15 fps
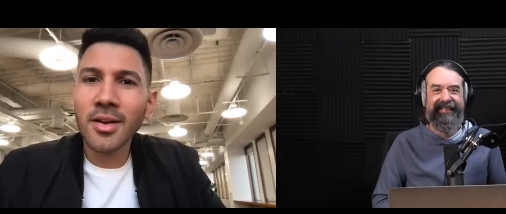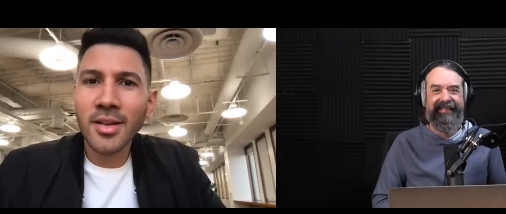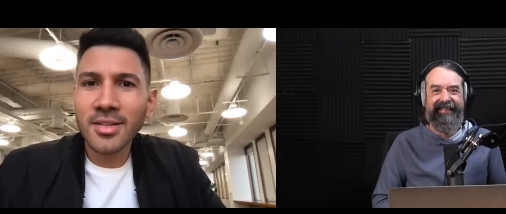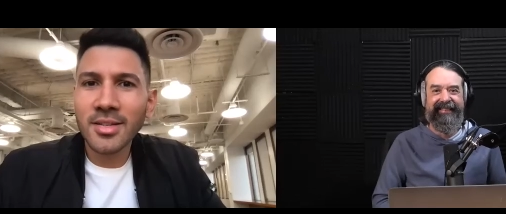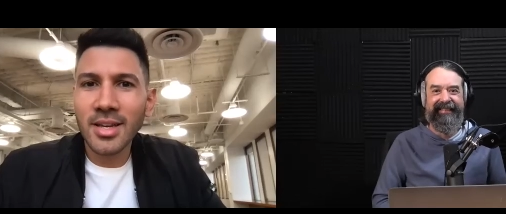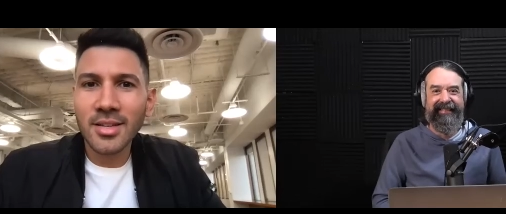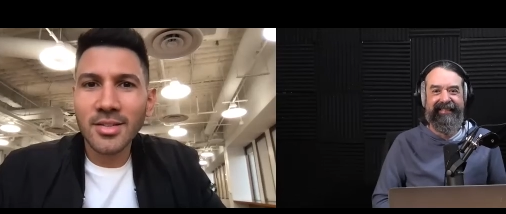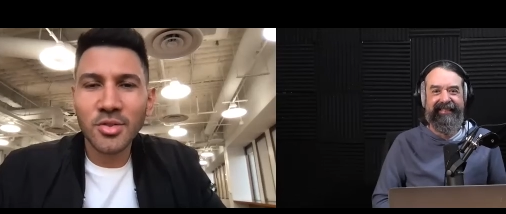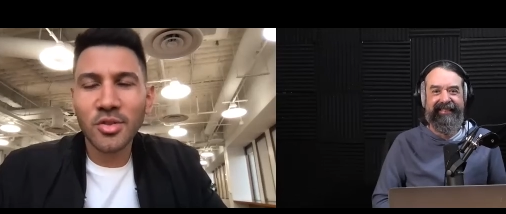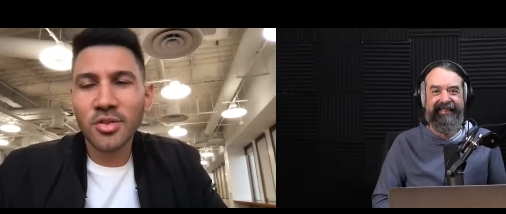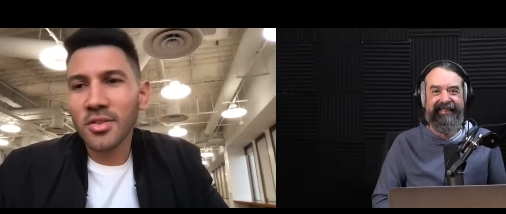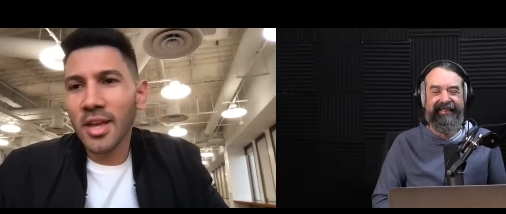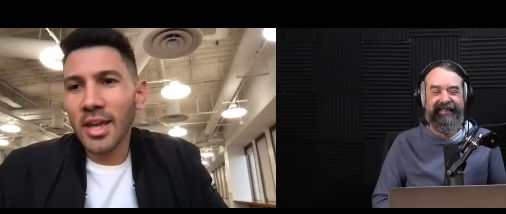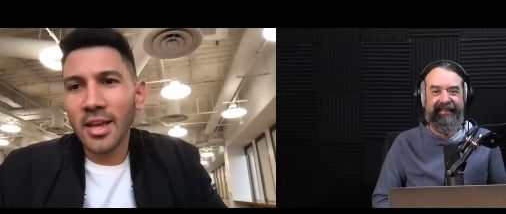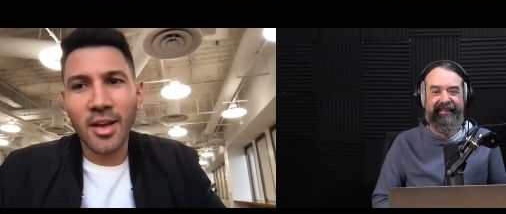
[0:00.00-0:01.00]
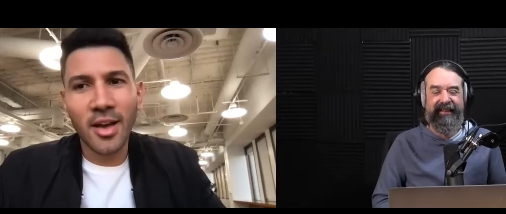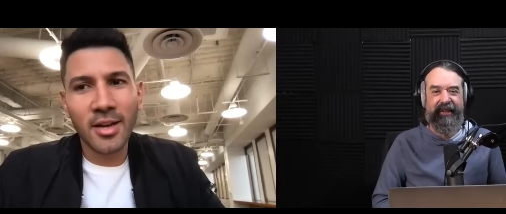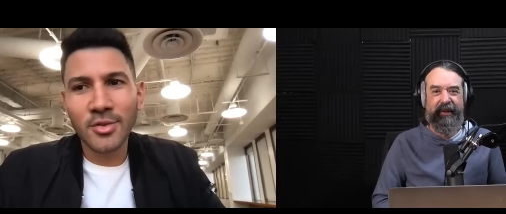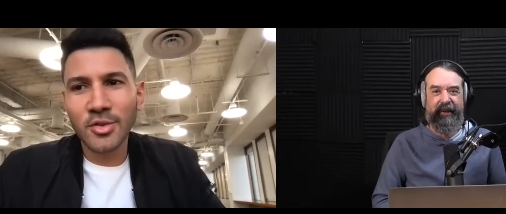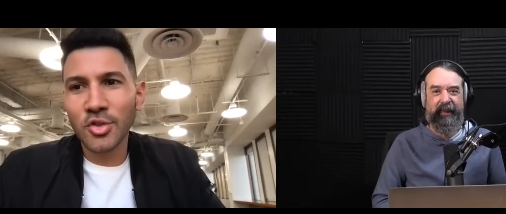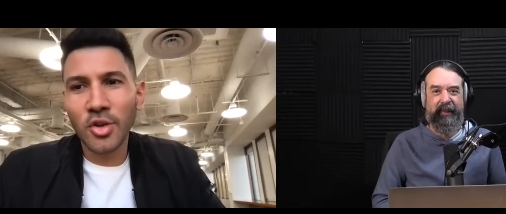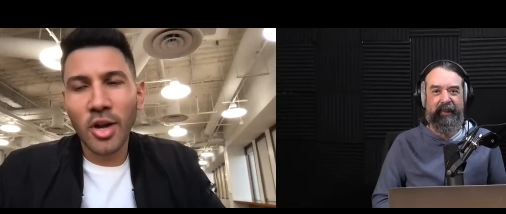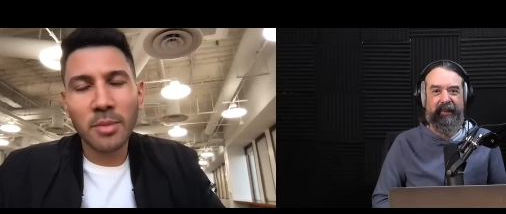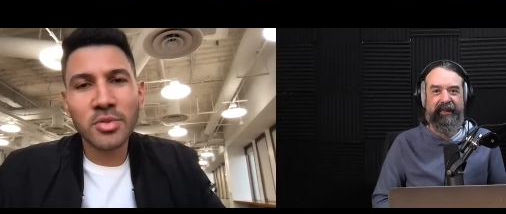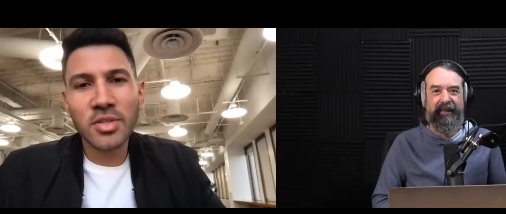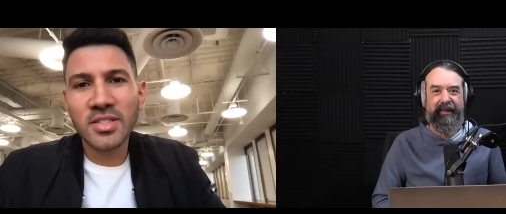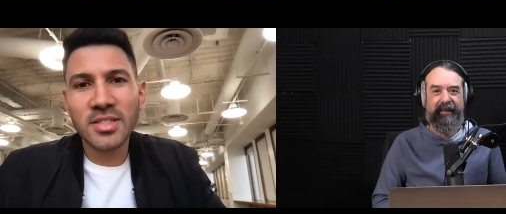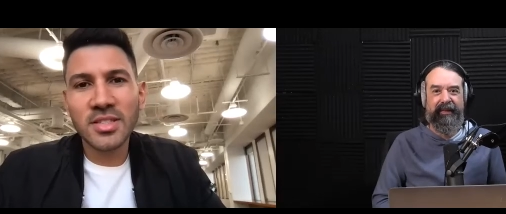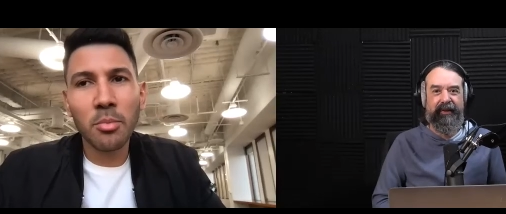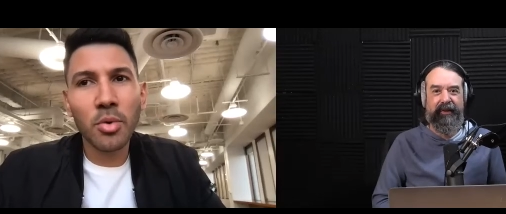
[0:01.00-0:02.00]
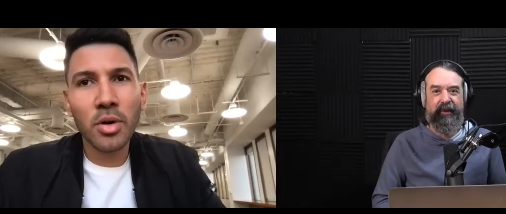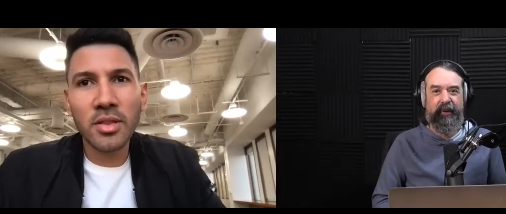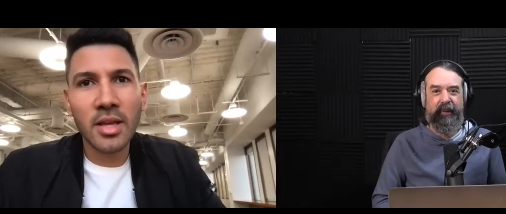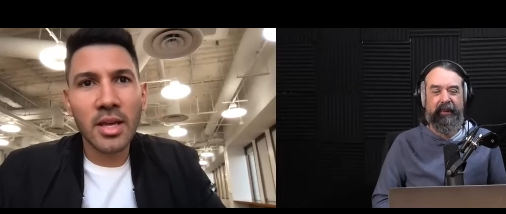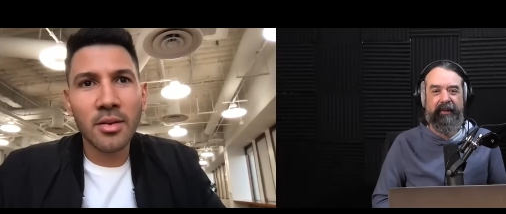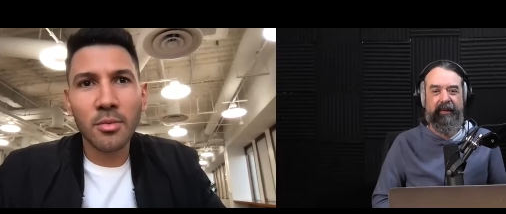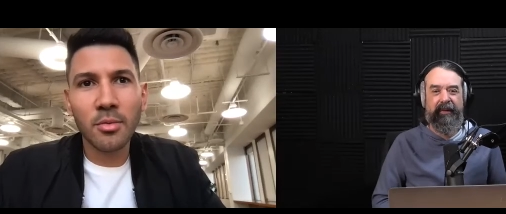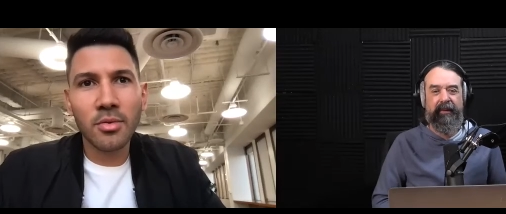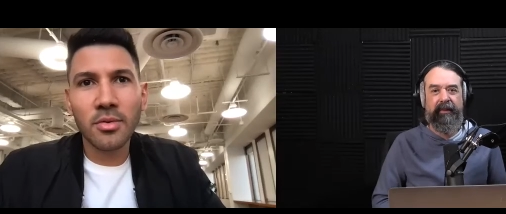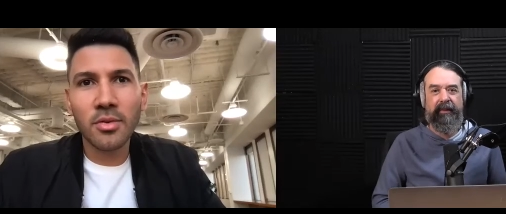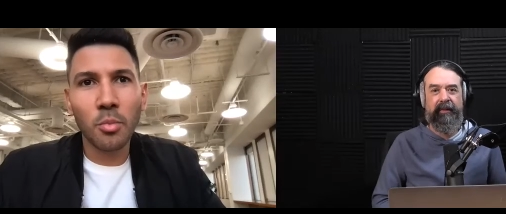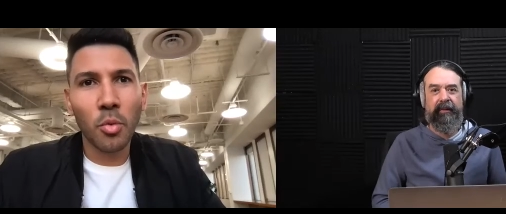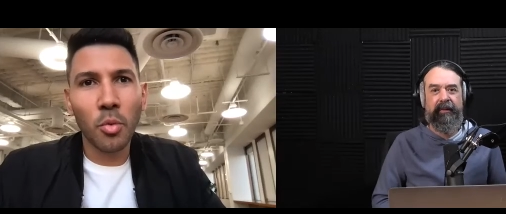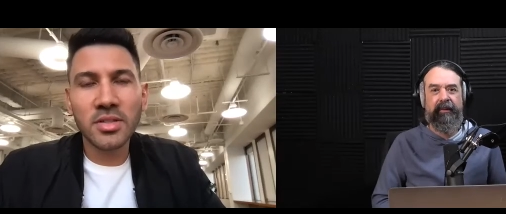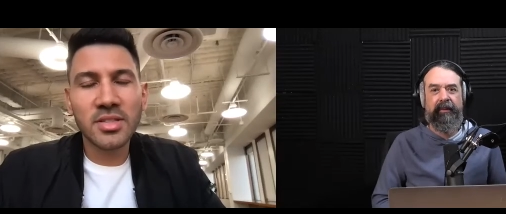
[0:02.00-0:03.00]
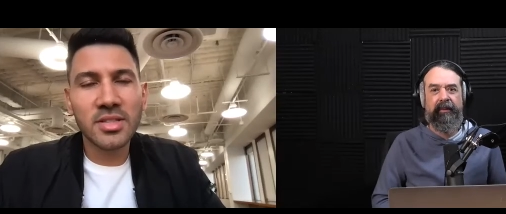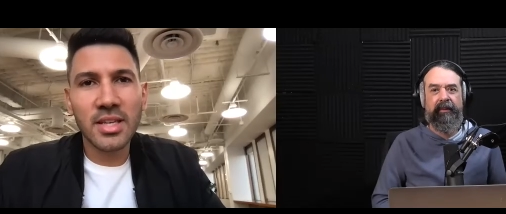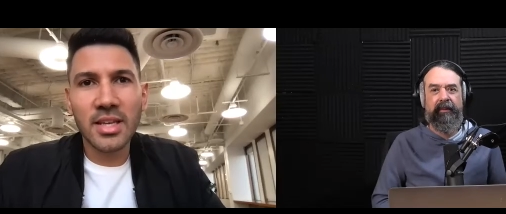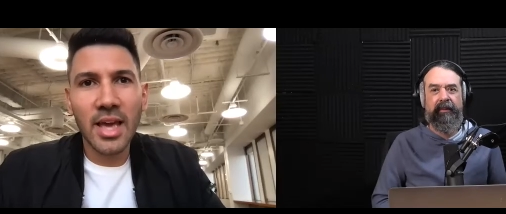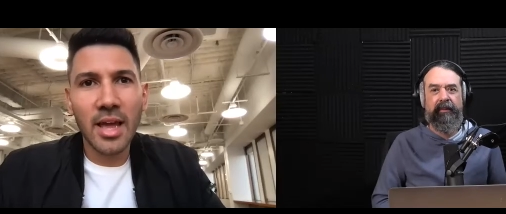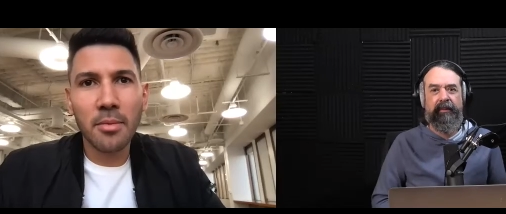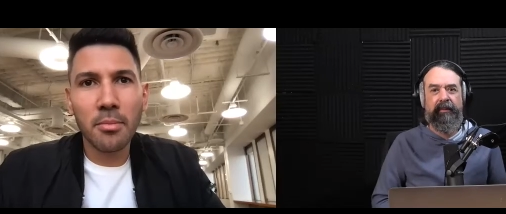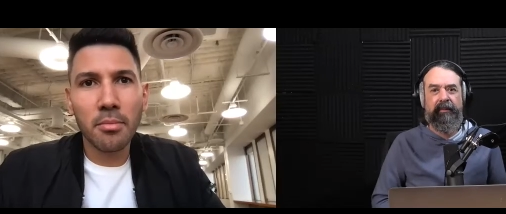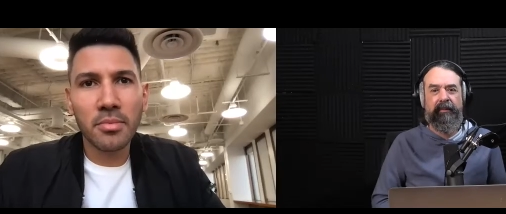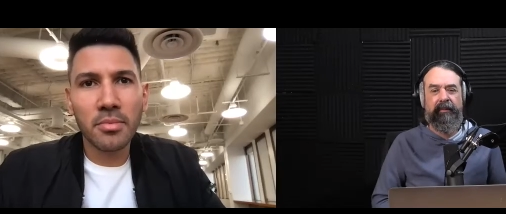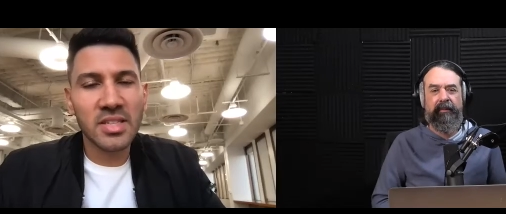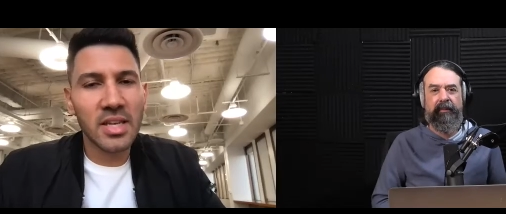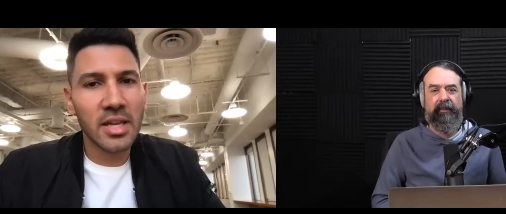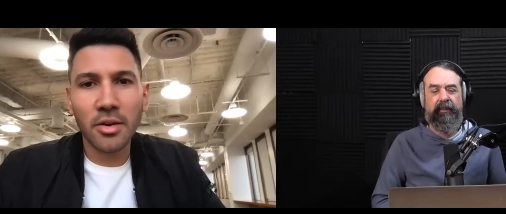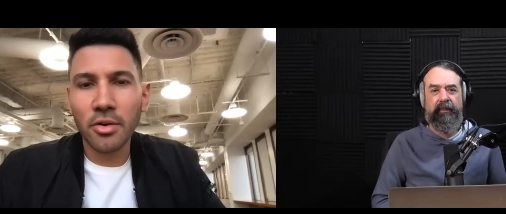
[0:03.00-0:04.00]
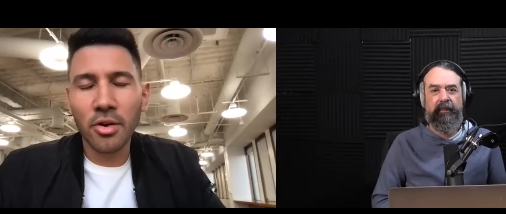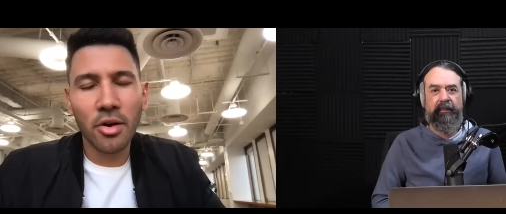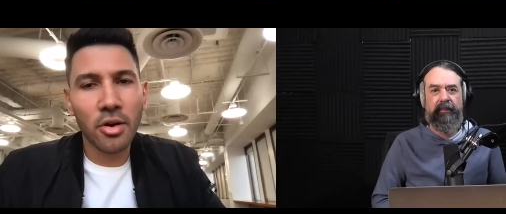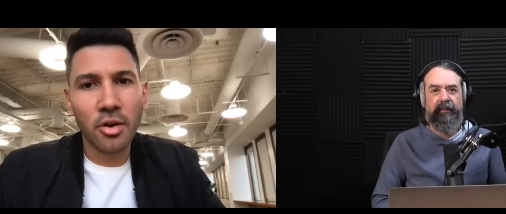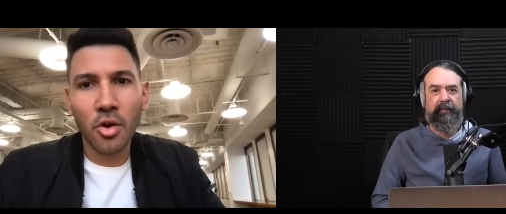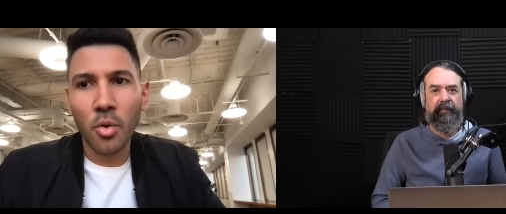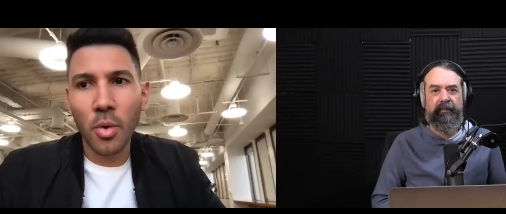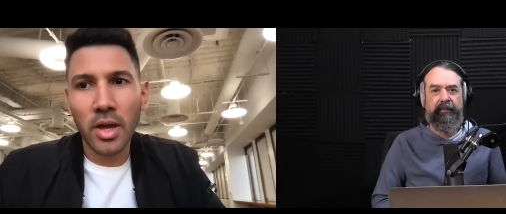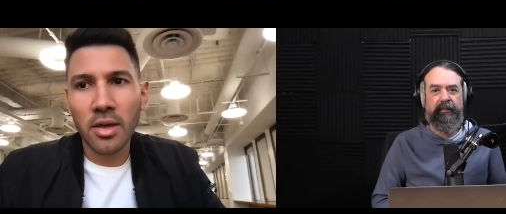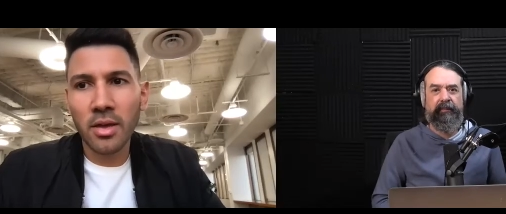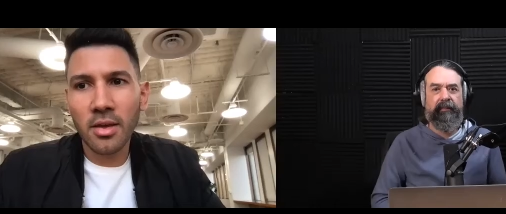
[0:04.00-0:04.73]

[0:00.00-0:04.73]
Speaker 1: It's like, dude, like, dude, I'm just someone that wants to get seen and heard quick.